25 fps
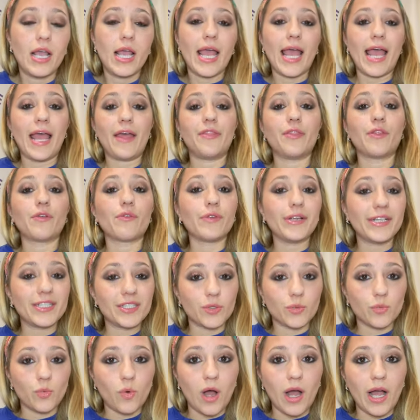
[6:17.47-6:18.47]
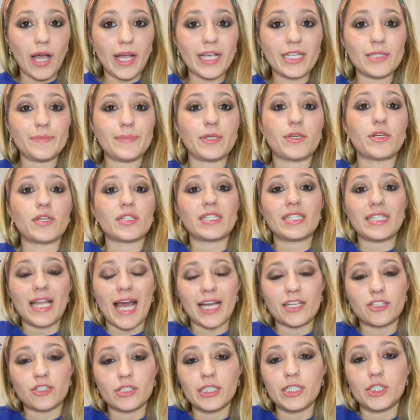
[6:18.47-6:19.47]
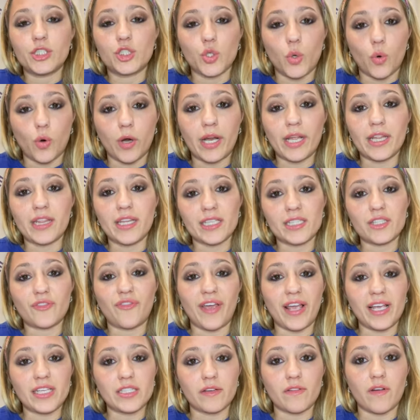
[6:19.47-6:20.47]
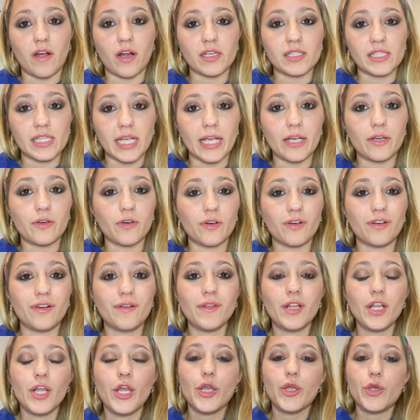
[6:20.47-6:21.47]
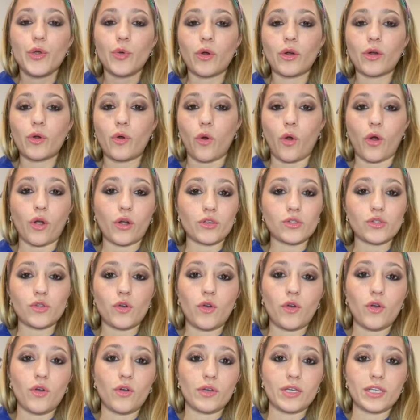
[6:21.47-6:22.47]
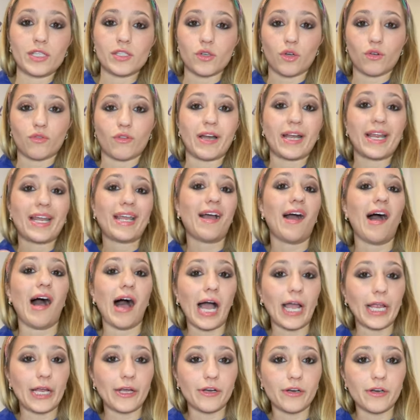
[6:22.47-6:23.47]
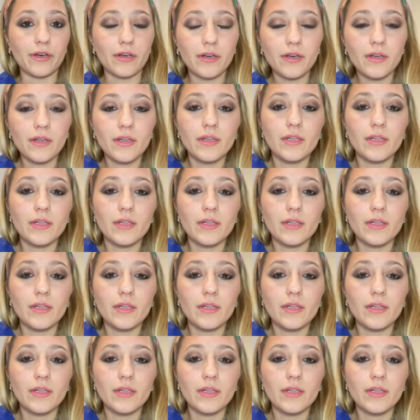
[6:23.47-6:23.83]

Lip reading: And the reason why is because naturally during this phase of our cycle, your cortisol is already higher.